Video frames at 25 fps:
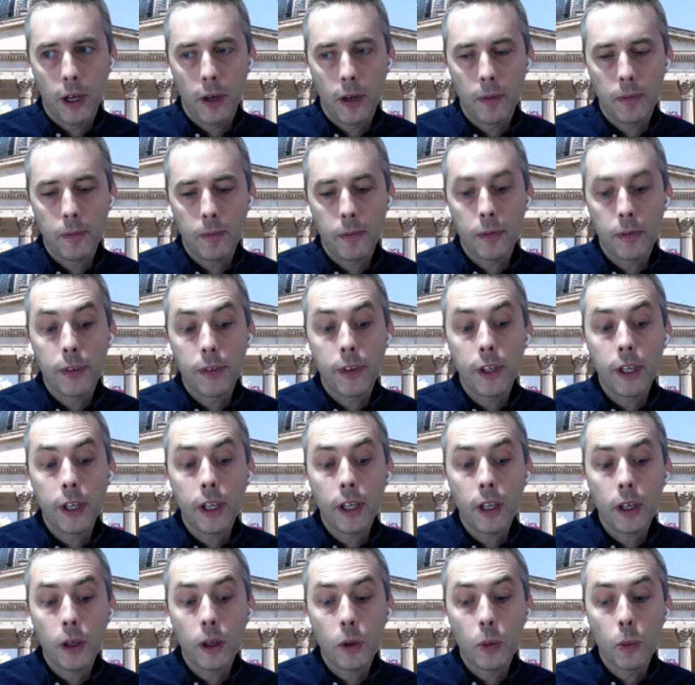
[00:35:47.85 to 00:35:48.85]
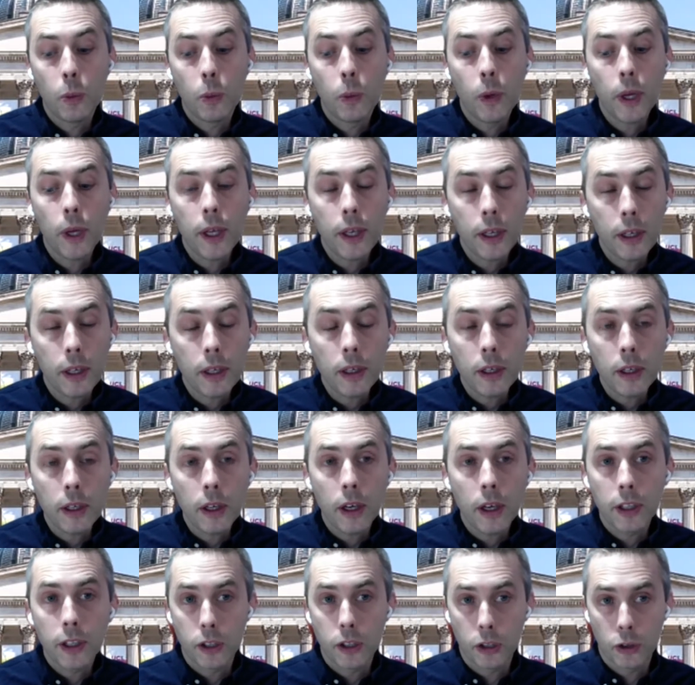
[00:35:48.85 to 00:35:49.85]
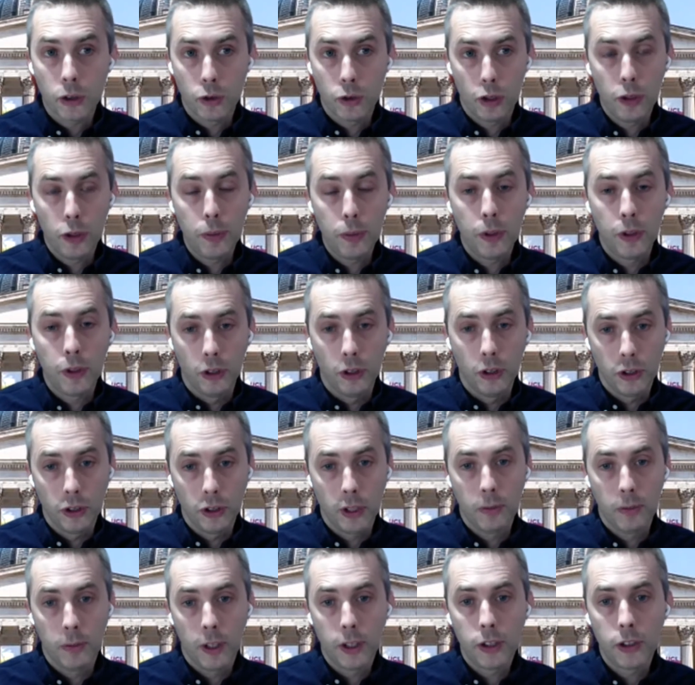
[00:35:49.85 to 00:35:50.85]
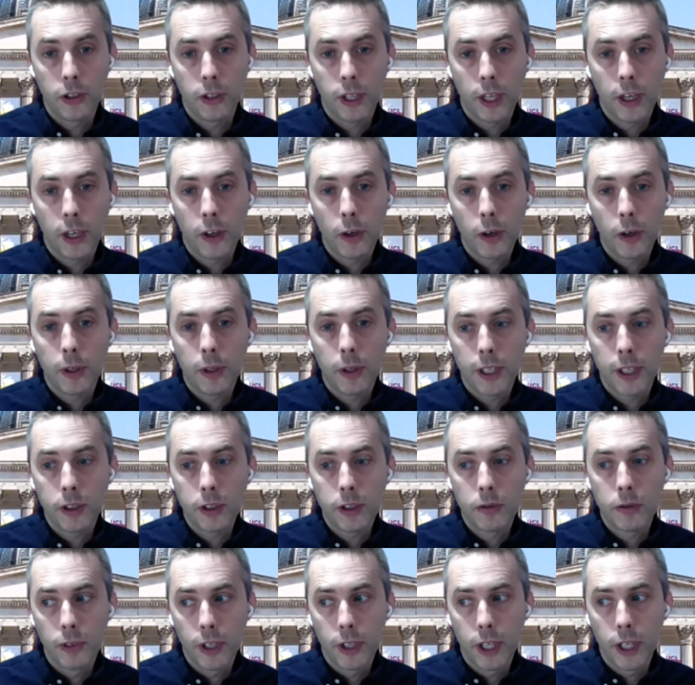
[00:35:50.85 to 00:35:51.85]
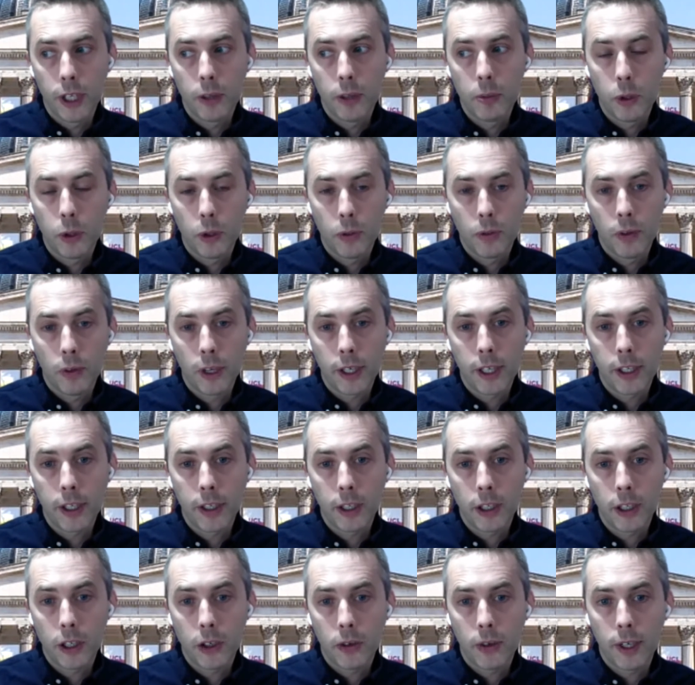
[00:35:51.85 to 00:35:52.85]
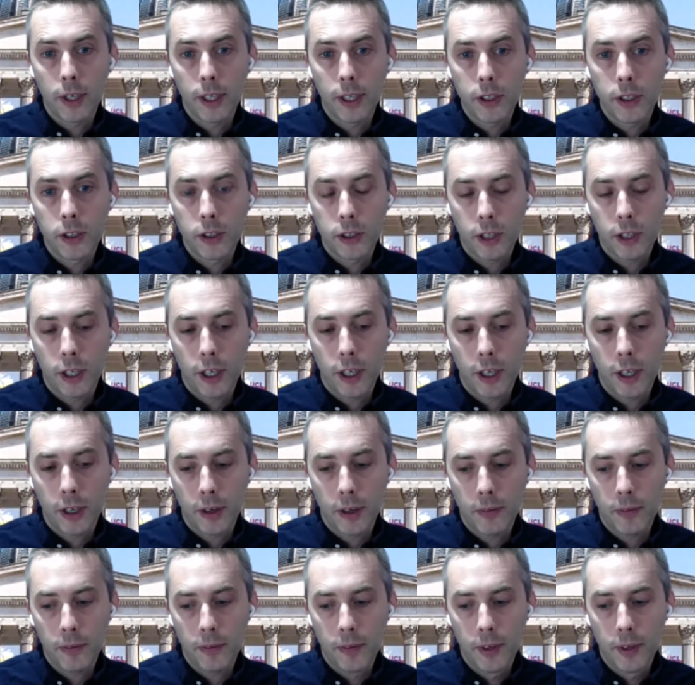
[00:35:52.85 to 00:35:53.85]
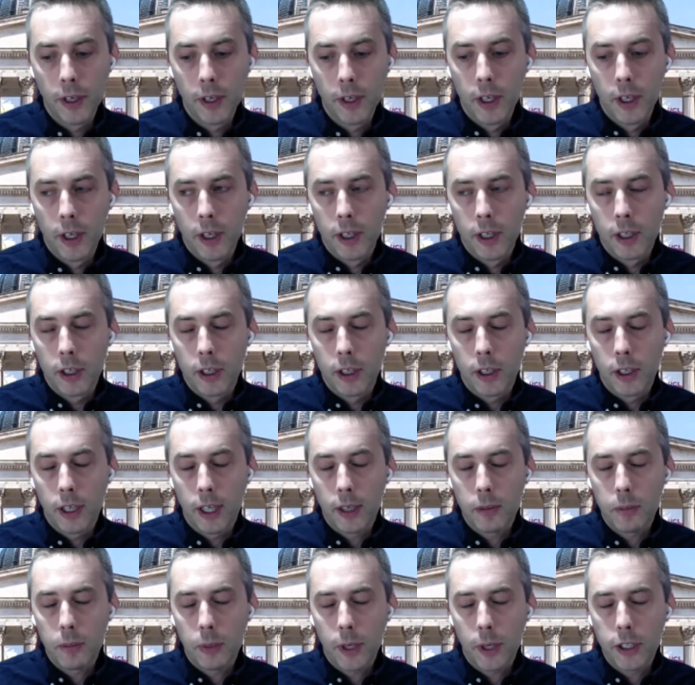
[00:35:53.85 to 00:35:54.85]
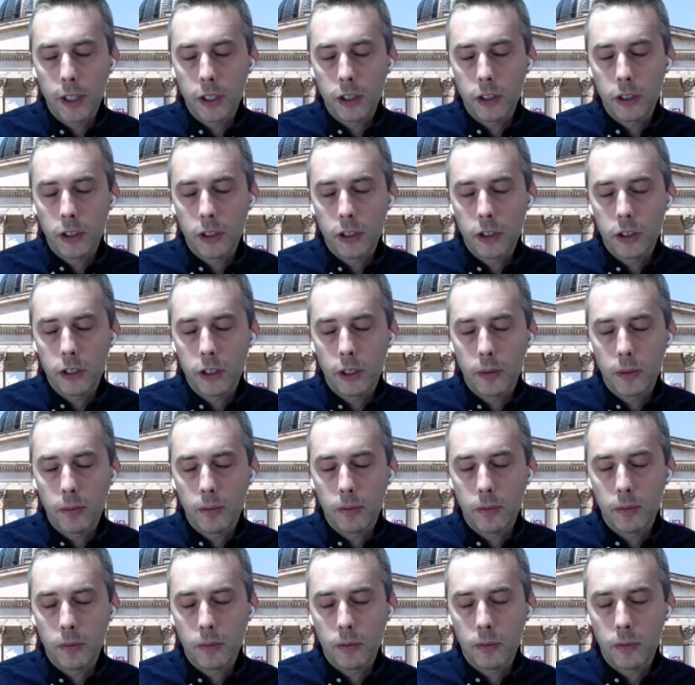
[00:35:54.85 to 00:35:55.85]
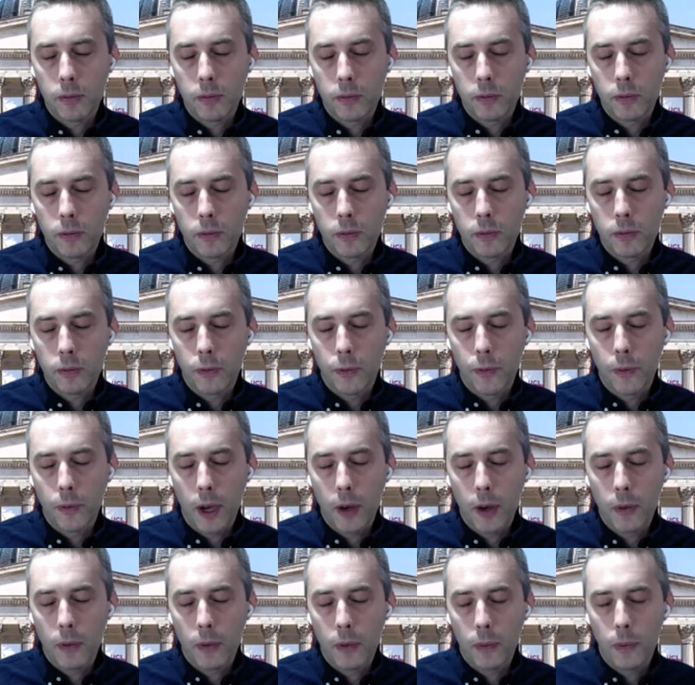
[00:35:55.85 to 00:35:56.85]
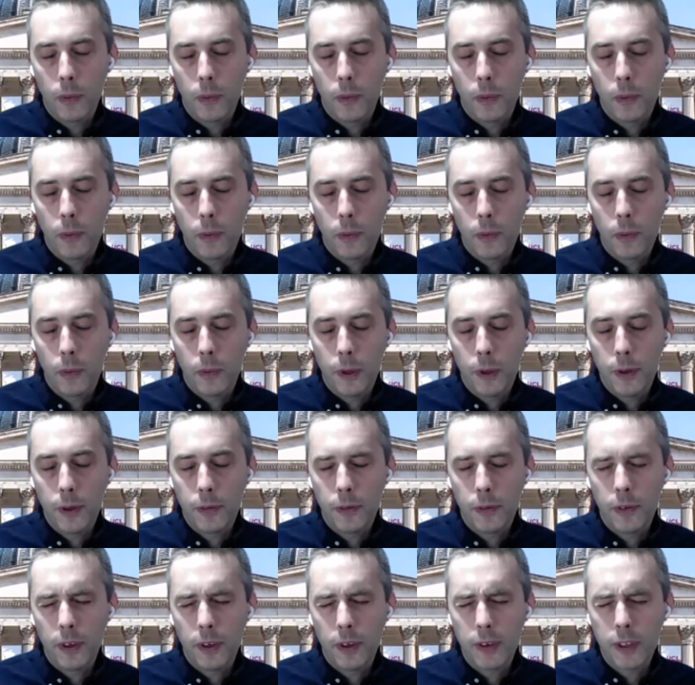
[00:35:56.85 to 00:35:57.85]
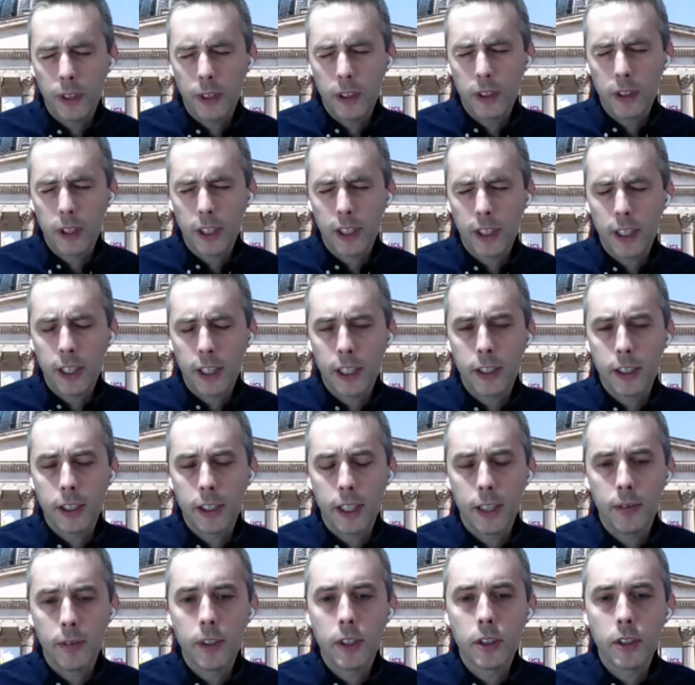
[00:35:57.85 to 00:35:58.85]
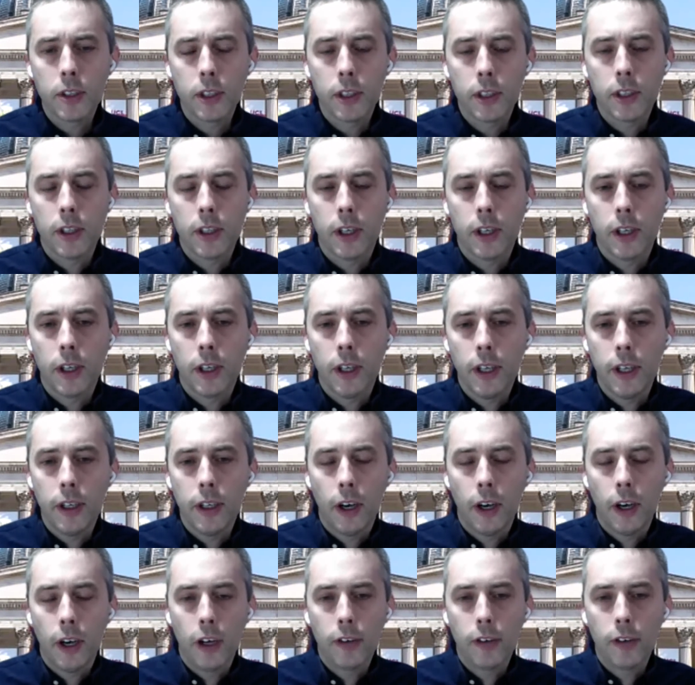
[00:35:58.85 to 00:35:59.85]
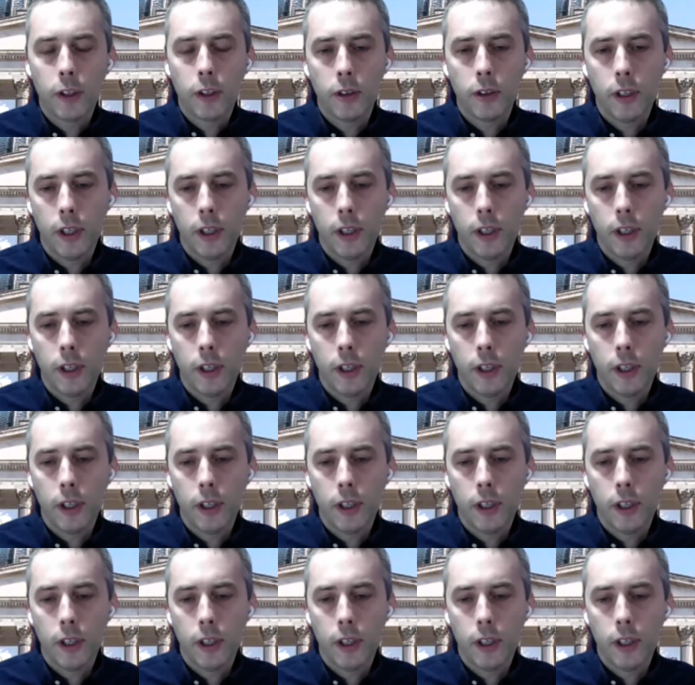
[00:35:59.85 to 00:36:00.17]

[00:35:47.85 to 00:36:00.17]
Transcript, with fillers: Um, the we as a group are not doing much on that area, but there's some really important work in the U S um, led by Jim uh, Wivers, I think his name is, in Harvard